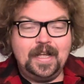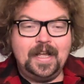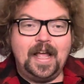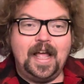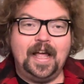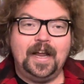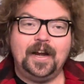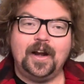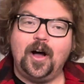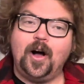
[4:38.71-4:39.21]

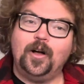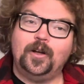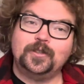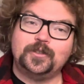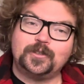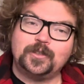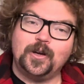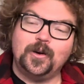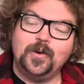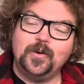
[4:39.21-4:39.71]
And
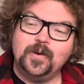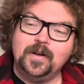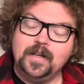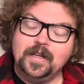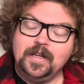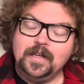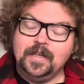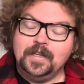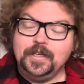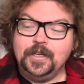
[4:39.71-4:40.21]
also,
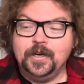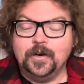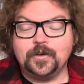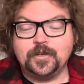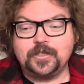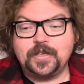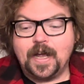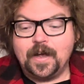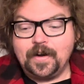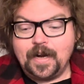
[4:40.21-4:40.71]

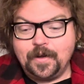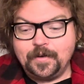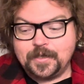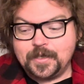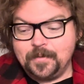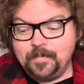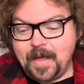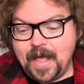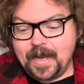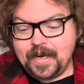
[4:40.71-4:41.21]
shout out
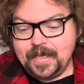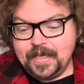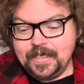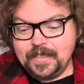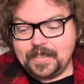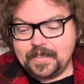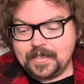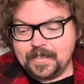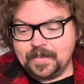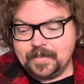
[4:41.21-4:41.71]
to Matt
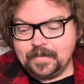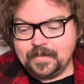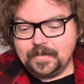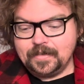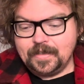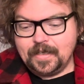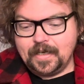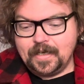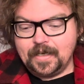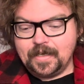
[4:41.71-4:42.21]
Easton,
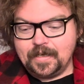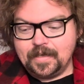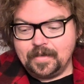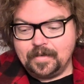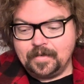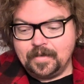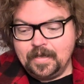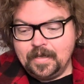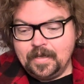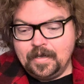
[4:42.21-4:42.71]

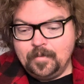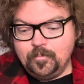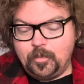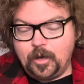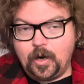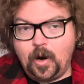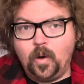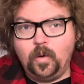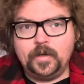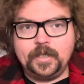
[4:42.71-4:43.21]

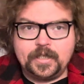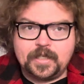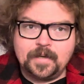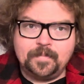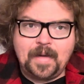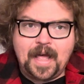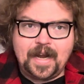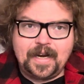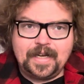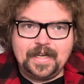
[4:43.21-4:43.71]
but only to
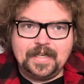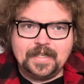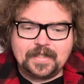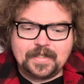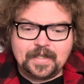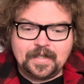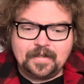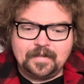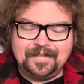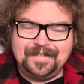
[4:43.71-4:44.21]
Matt
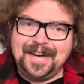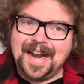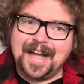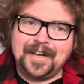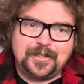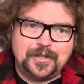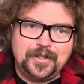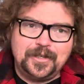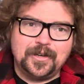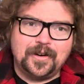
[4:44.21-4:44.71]
Easton,
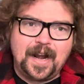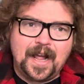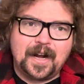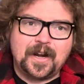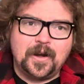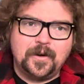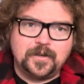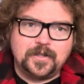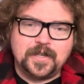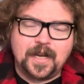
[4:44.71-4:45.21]
not to your
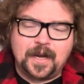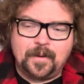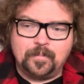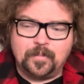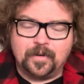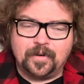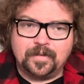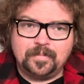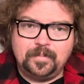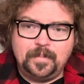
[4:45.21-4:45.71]
echo chamber.